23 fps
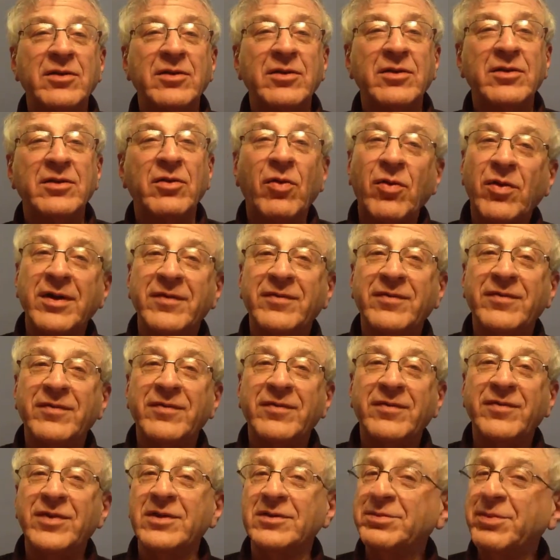or if
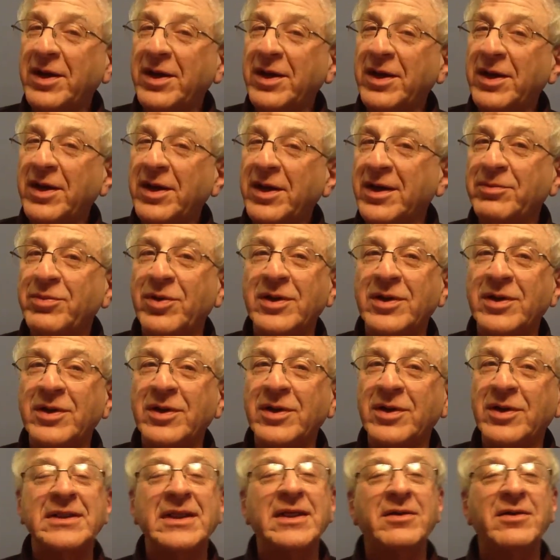there are small airports
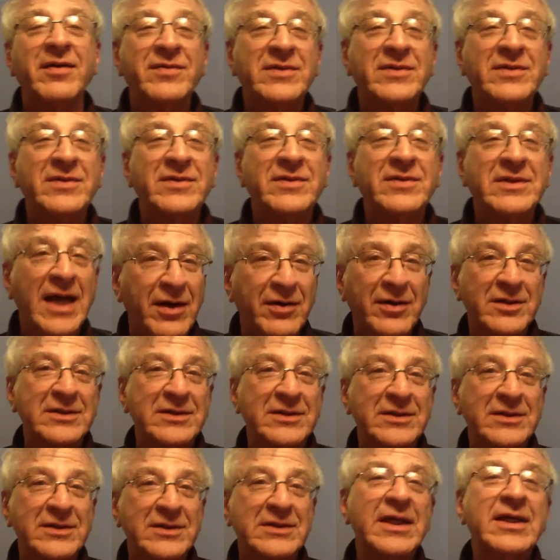and they don't have
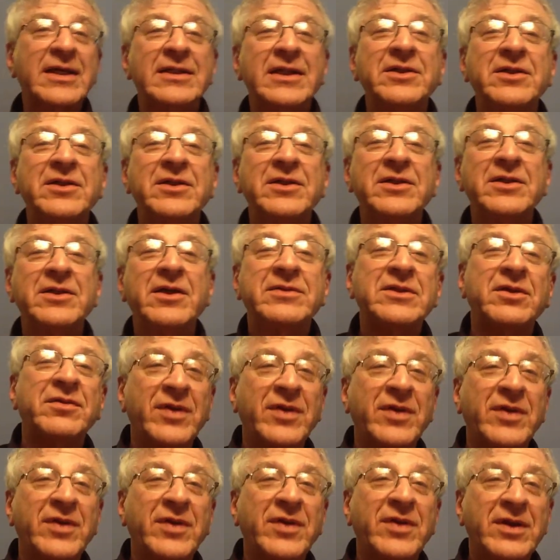towers, then you have to know the
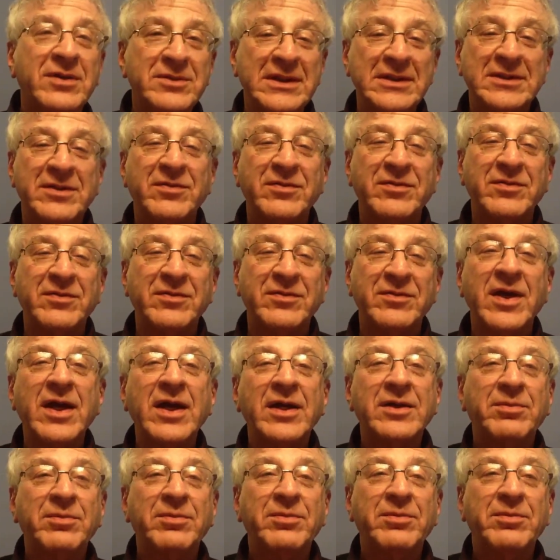frequencies of
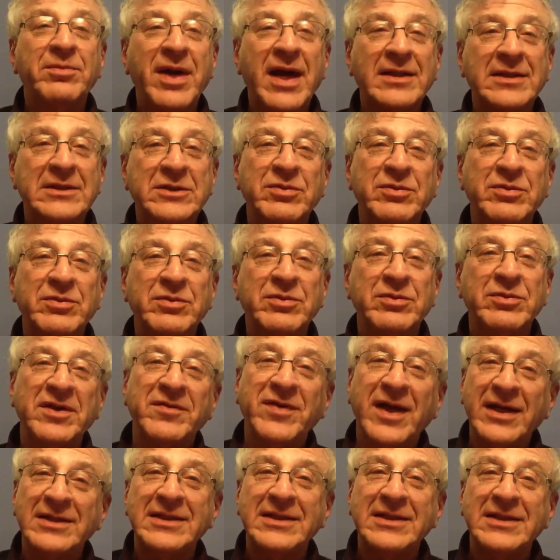the pilots when they
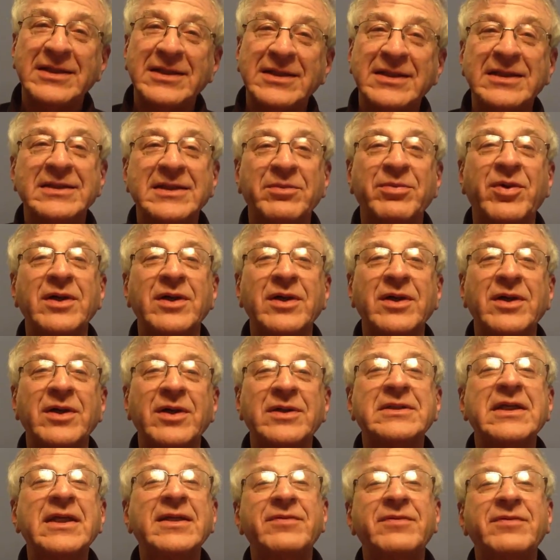fly into these airports.
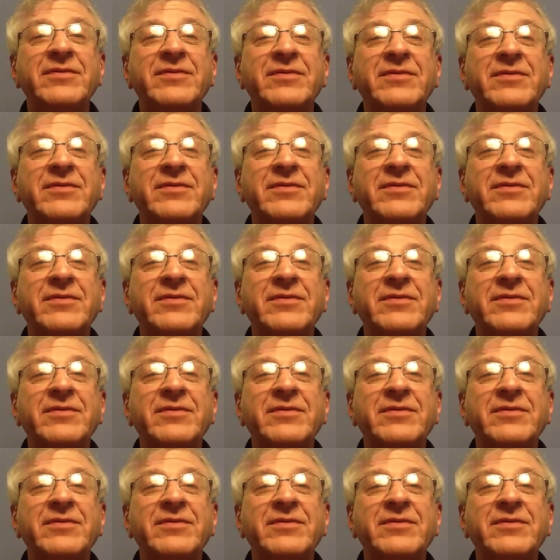They have to